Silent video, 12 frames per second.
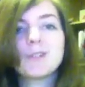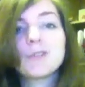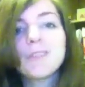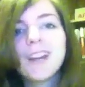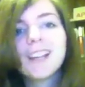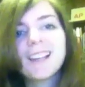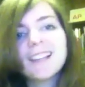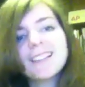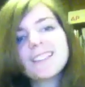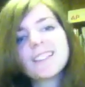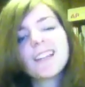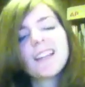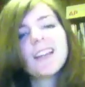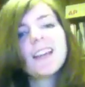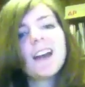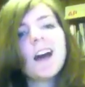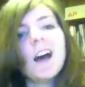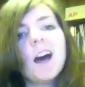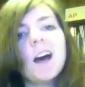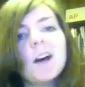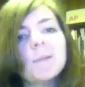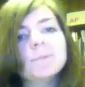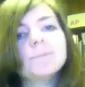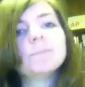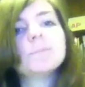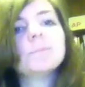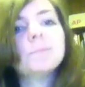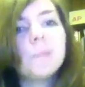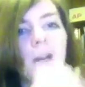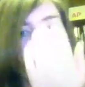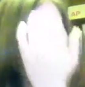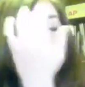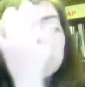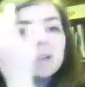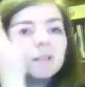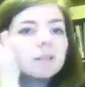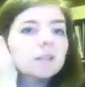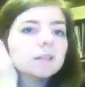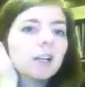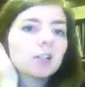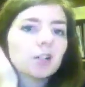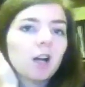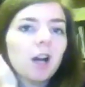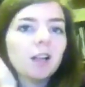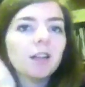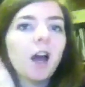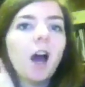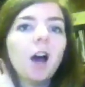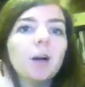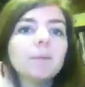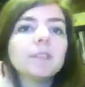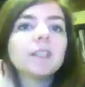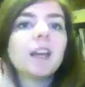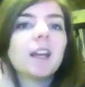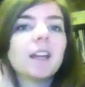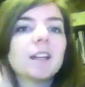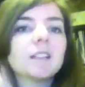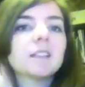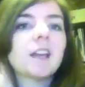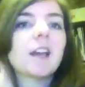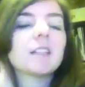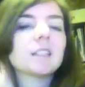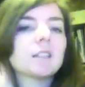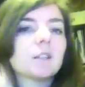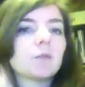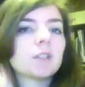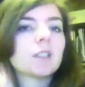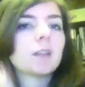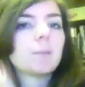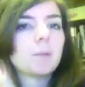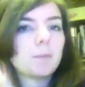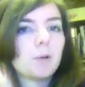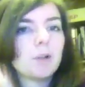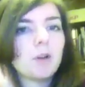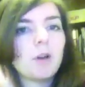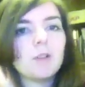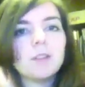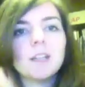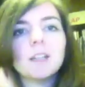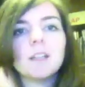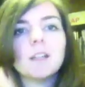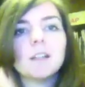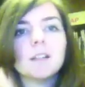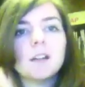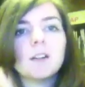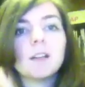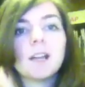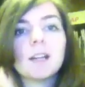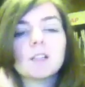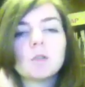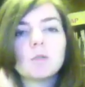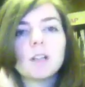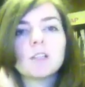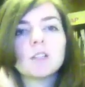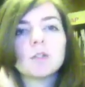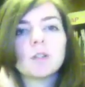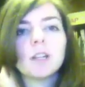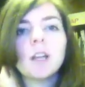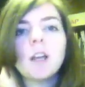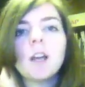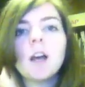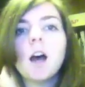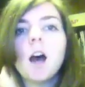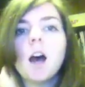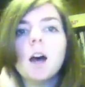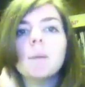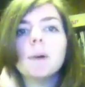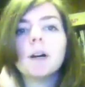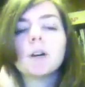revitalized by Dr. Colin Hobbs, and has recently been put on a national registry. A